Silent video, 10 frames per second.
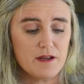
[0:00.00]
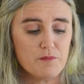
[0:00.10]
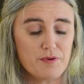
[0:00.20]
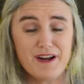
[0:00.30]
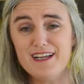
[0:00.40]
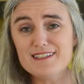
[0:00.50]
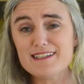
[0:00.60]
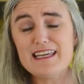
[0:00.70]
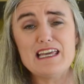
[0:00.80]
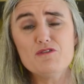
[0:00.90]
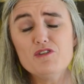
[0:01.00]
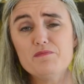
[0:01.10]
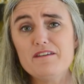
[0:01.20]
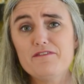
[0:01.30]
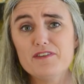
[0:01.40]
prays that he will
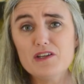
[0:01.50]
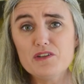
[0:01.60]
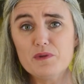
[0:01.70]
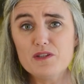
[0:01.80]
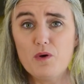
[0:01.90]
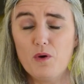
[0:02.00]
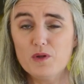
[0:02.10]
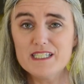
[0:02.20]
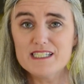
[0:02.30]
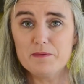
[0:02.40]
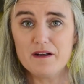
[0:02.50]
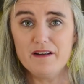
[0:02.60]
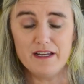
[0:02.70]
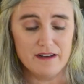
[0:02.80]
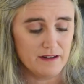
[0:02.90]
be filled with the Holy
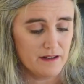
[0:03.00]
Spirit